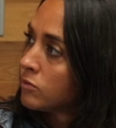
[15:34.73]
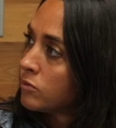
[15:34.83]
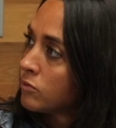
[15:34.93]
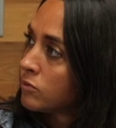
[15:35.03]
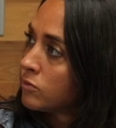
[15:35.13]

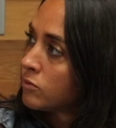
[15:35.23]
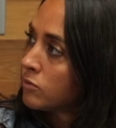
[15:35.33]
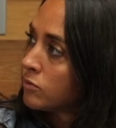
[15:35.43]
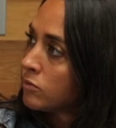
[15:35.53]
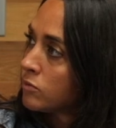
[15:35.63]

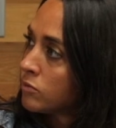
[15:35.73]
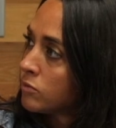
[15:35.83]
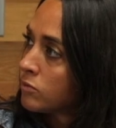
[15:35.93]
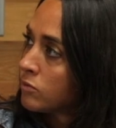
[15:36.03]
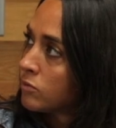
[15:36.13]

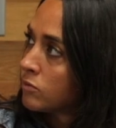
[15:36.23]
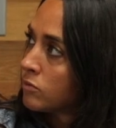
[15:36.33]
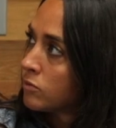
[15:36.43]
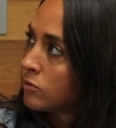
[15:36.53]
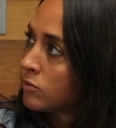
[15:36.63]

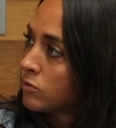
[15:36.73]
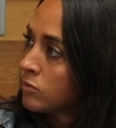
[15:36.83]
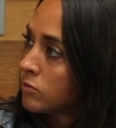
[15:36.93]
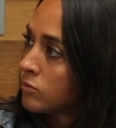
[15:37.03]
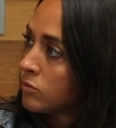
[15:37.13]

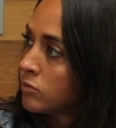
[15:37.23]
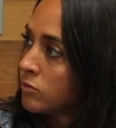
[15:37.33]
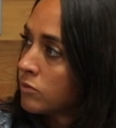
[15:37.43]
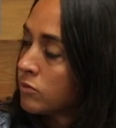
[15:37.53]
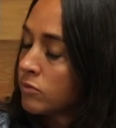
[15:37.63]

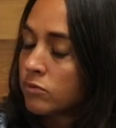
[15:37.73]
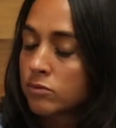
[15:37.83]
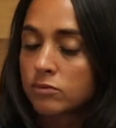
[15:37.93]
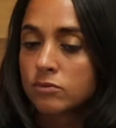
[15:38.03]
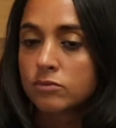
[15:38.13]

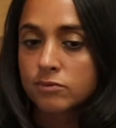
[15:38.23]
(silent)